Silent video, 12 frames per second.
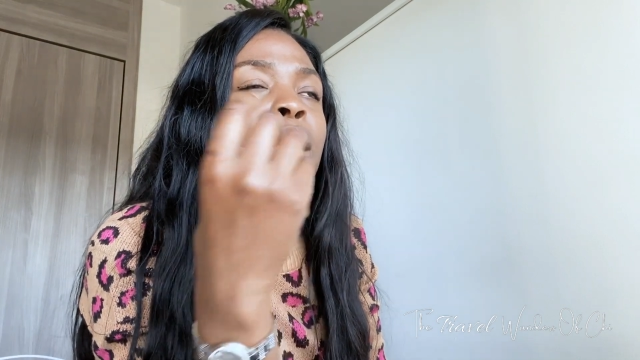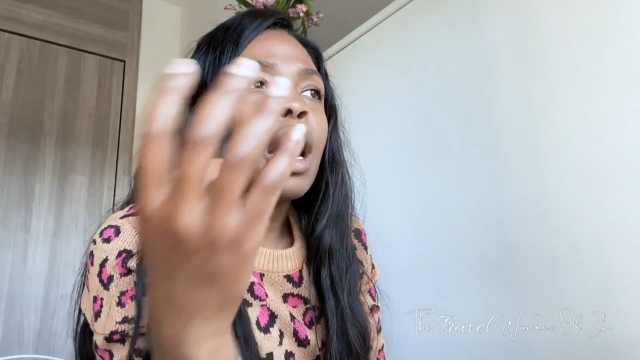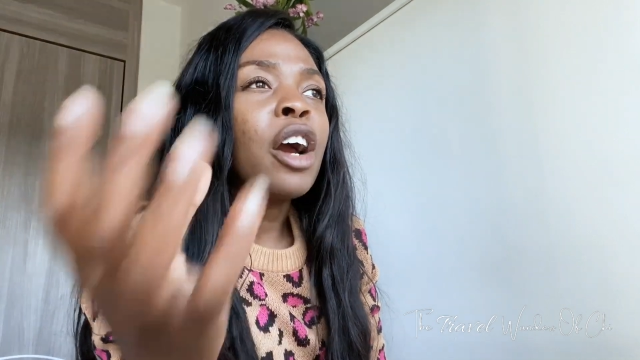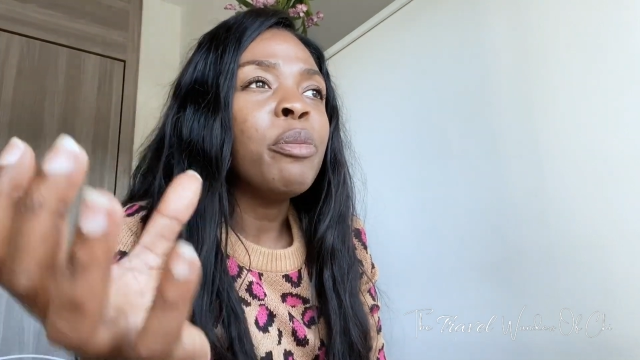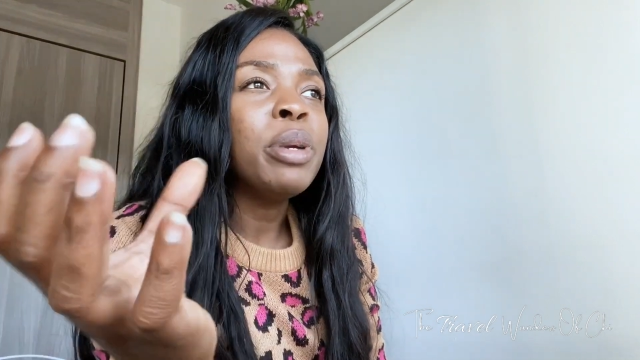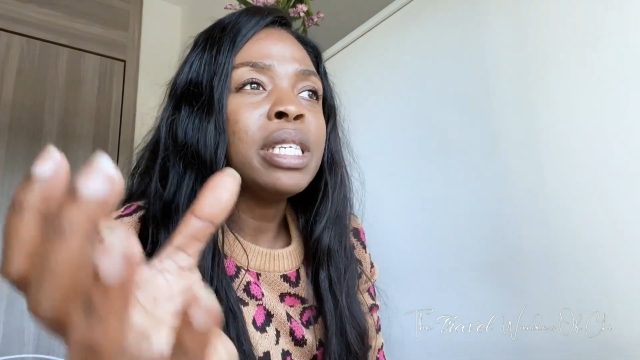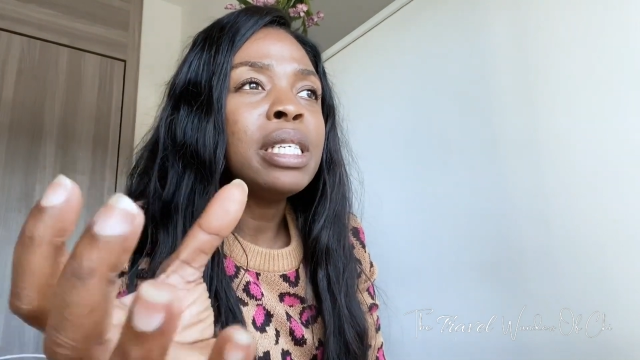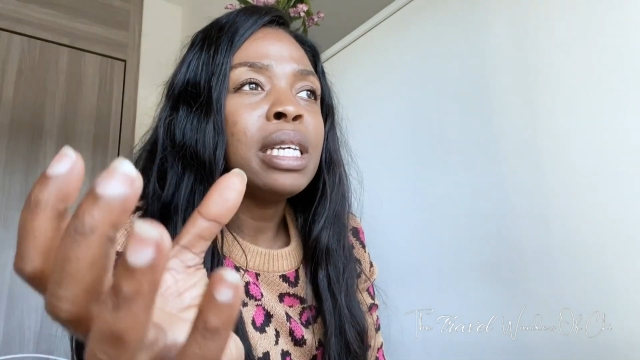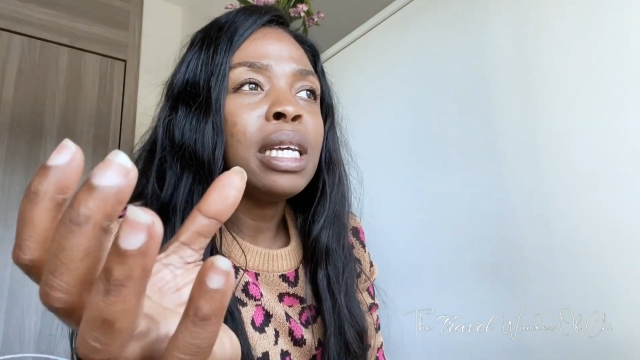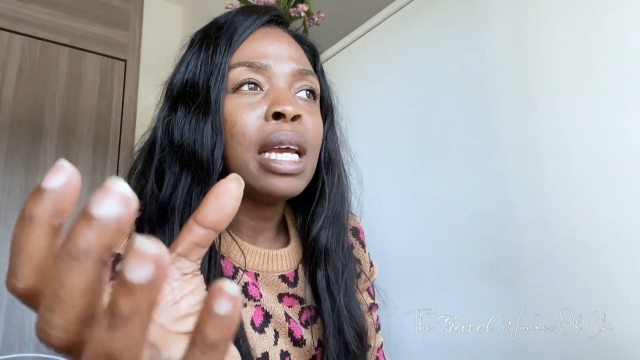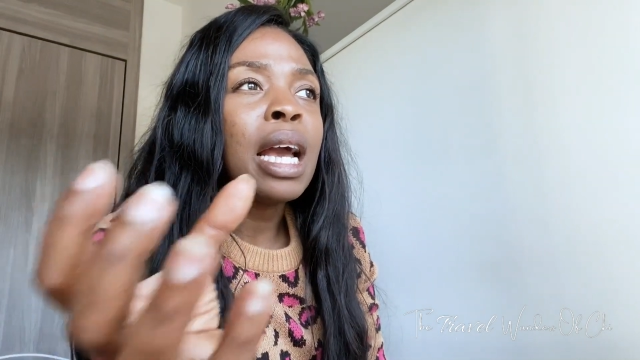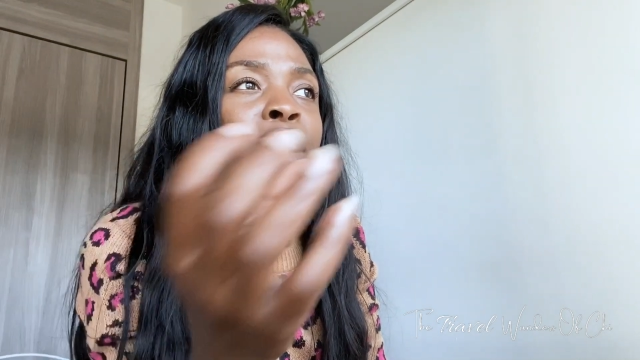
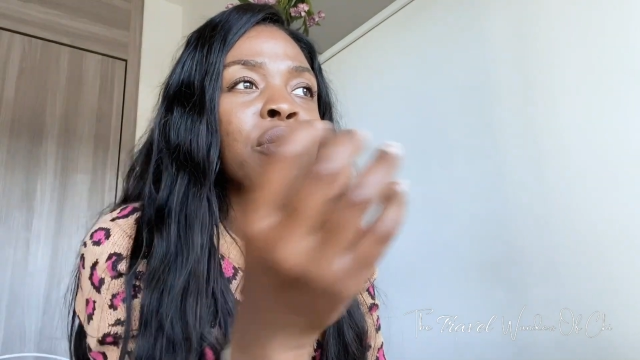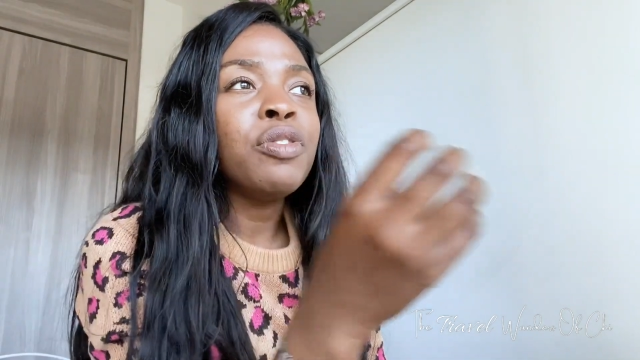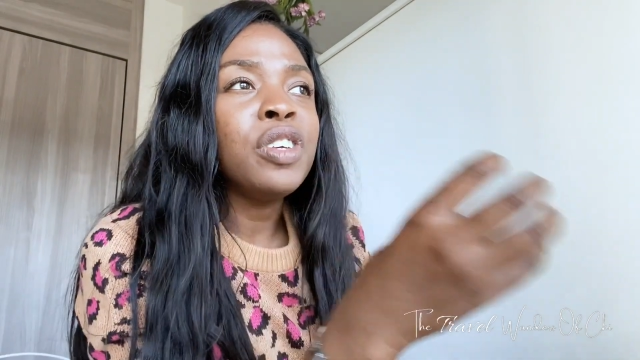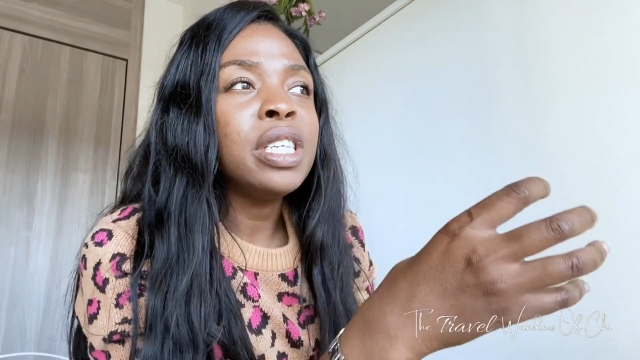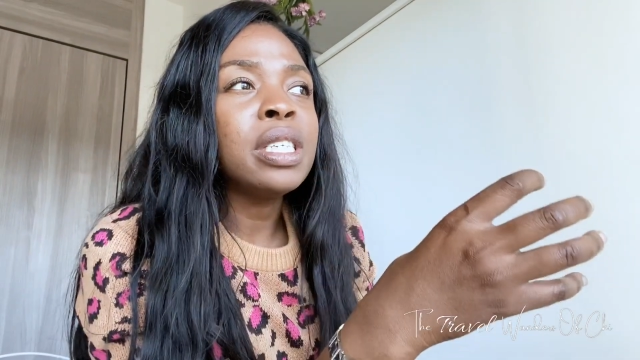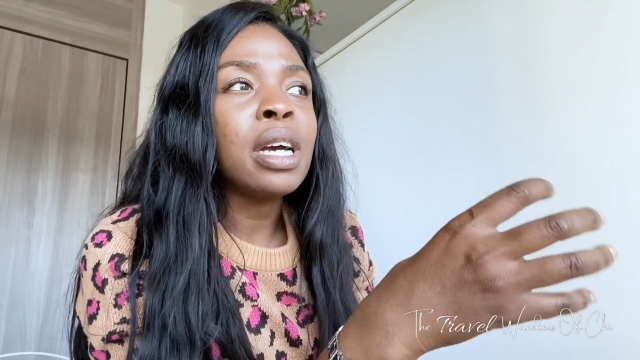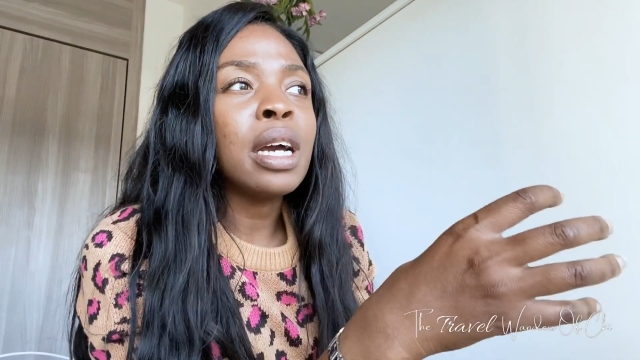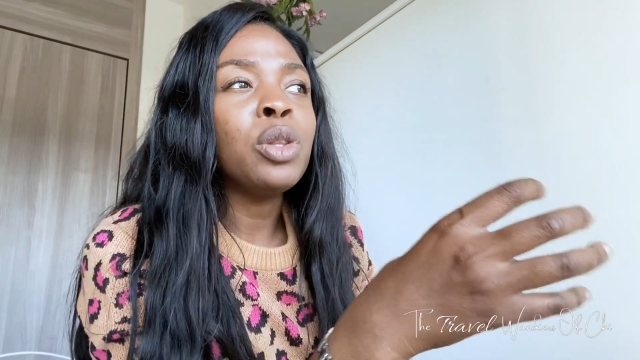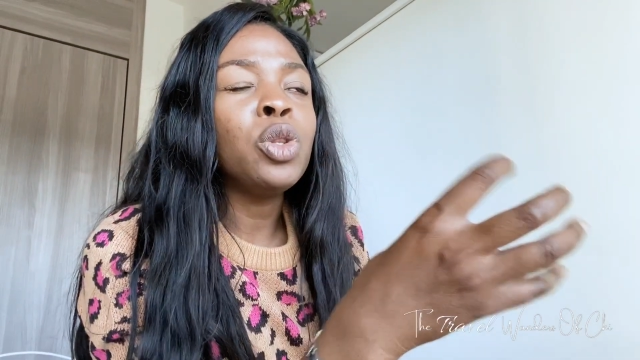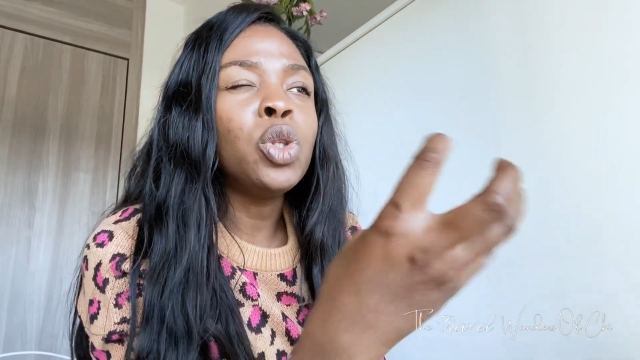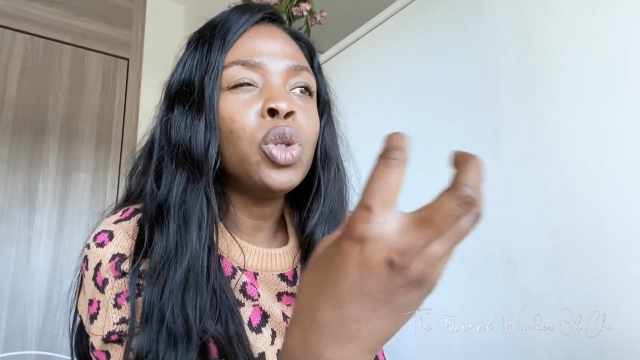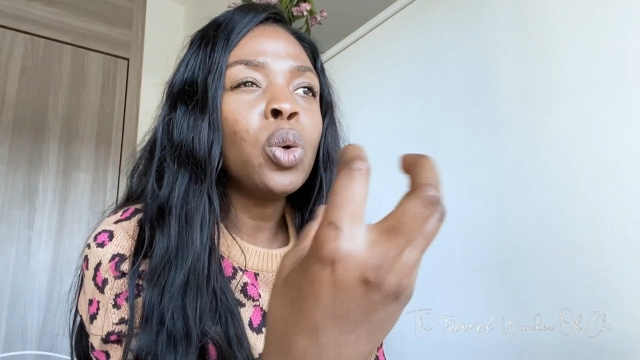RBC and Visa
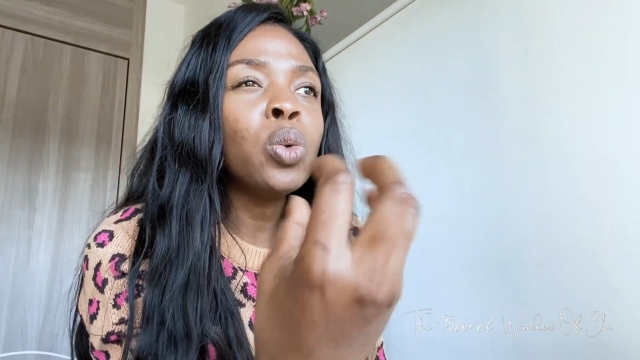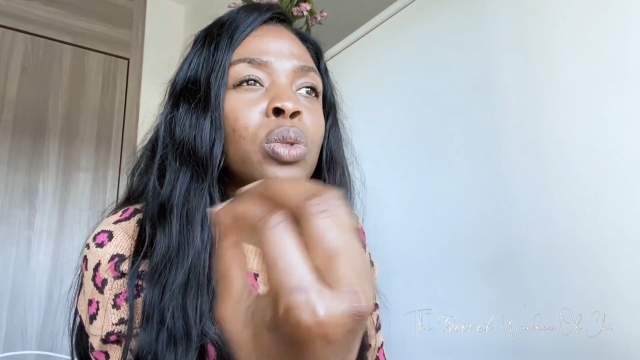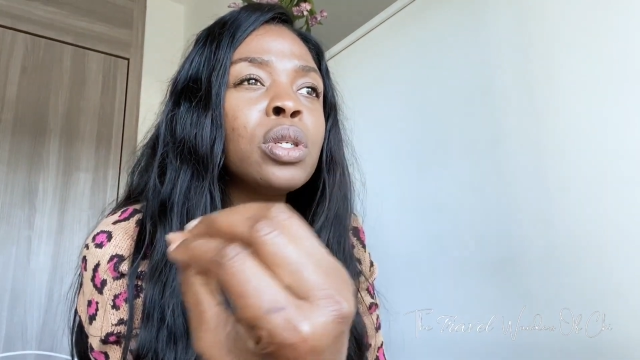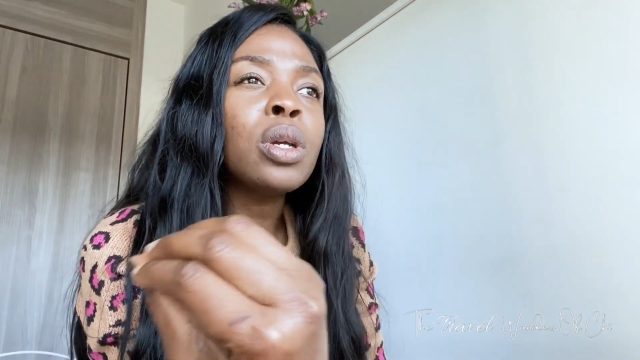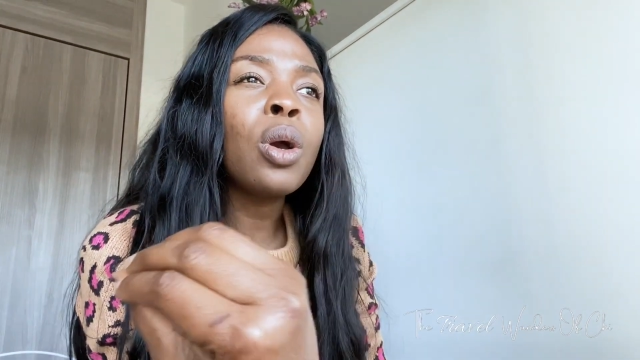don't